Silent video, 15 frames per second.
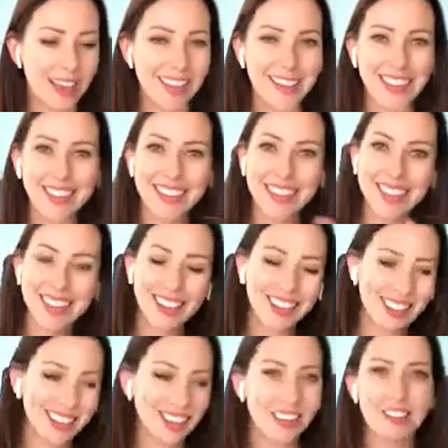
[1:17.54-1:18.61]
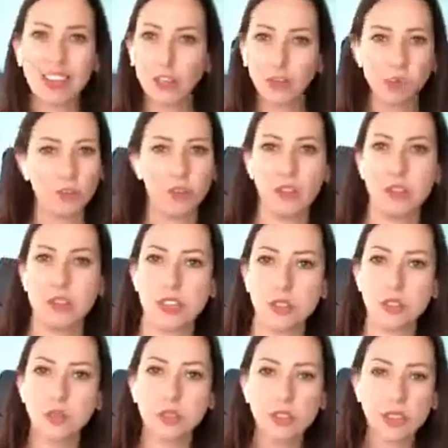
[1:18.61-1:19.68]
And then clearing all of those things,
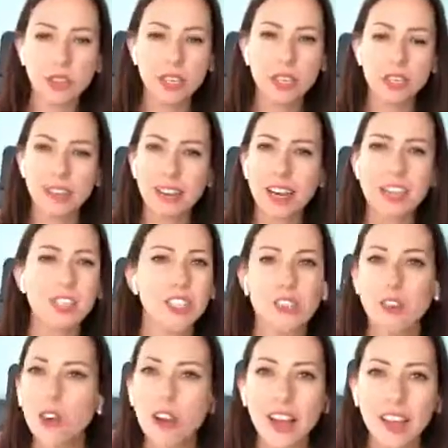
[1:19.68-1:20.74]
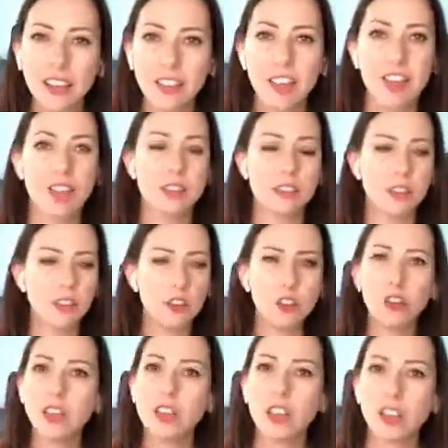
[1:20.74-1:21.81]
all of the things that are actually not a hell yes, that are
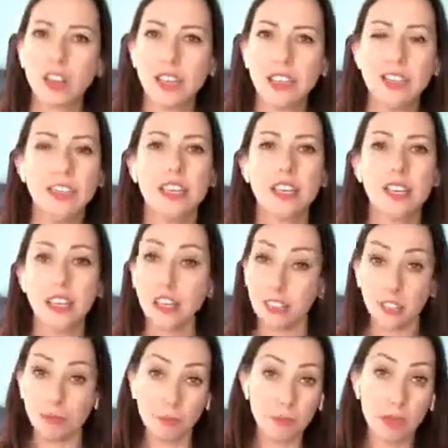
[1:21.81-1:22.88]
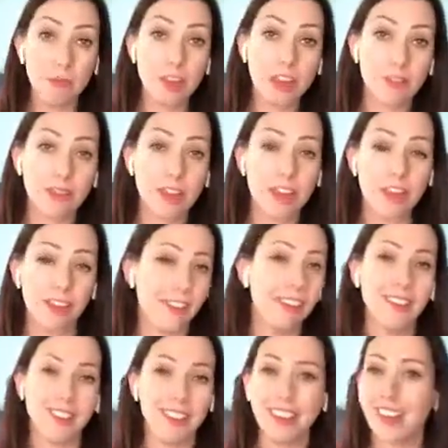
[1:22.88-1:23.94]
not aligned, maybe even
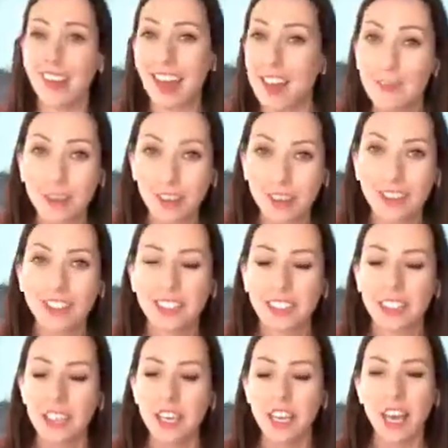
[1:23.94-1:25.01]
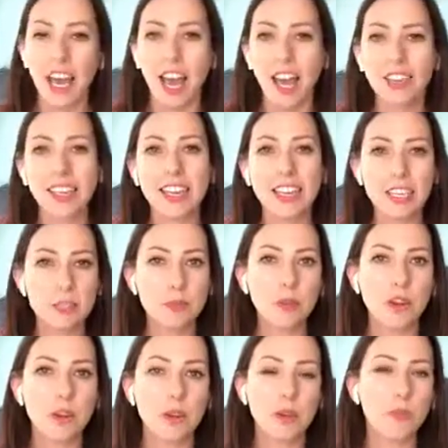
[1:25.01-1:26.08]
ever. And then
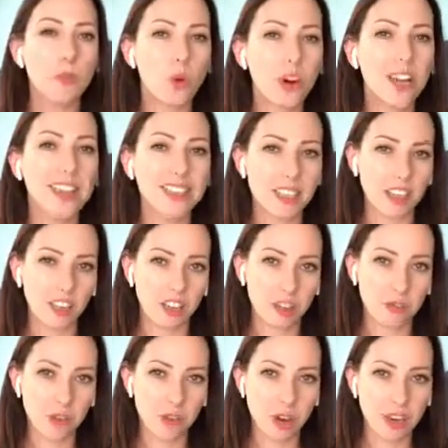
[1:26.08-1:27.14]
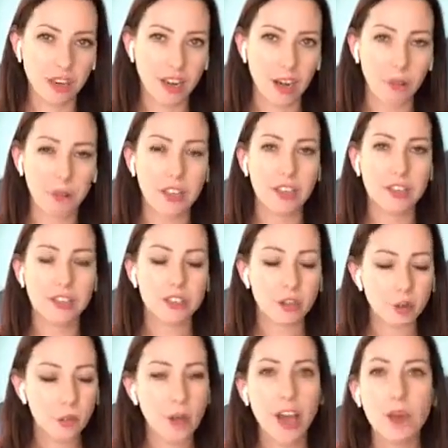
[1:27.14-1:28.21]
exploring what is aligned for right now, because
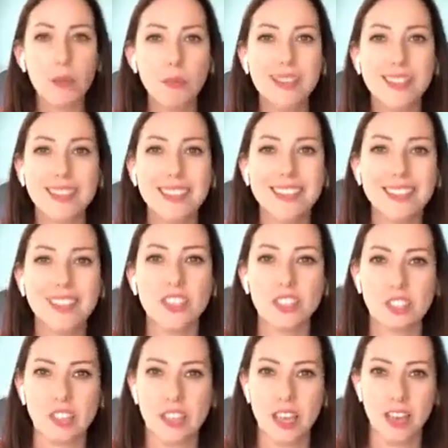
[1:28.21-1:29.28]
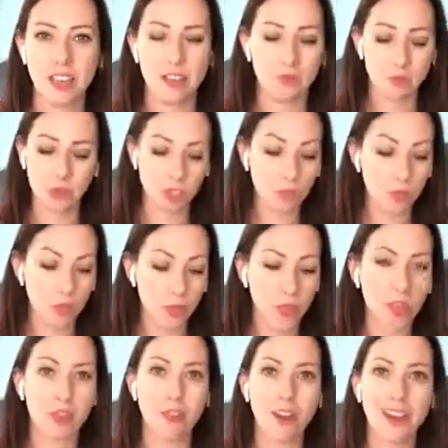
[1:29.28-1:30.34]
your purpose isn't just one
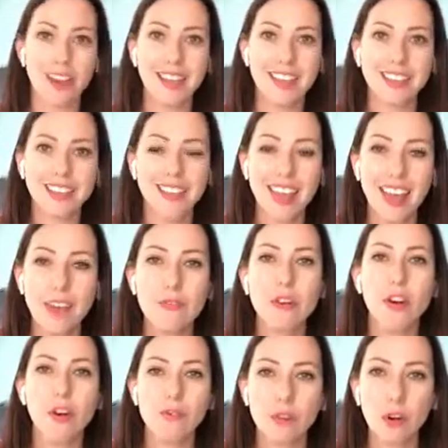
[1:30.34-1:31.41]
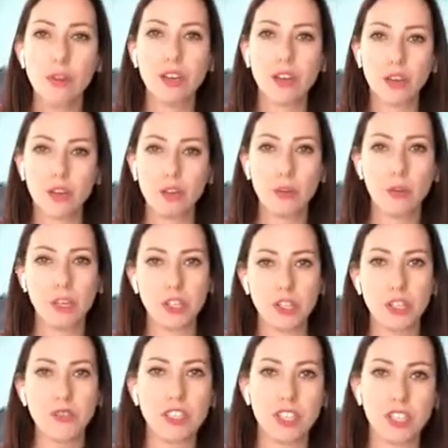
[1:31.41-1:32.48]
thing, right? It's ever evolving and growing and
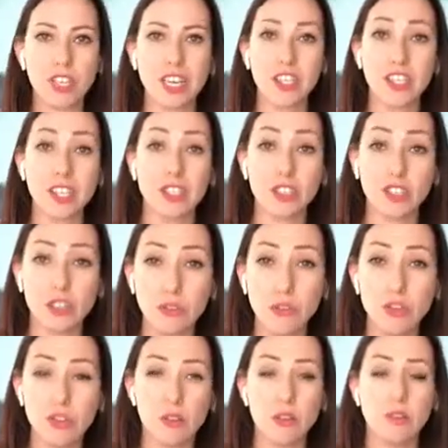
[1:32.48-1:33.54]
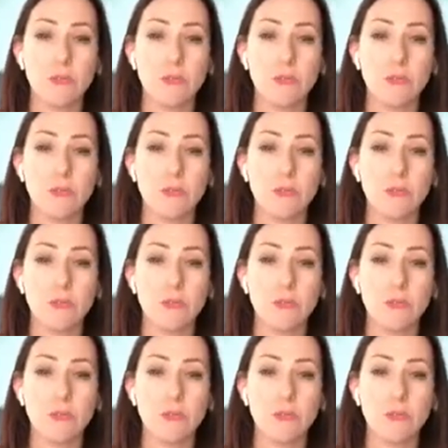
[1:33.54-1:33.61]
shifting and changing as you do.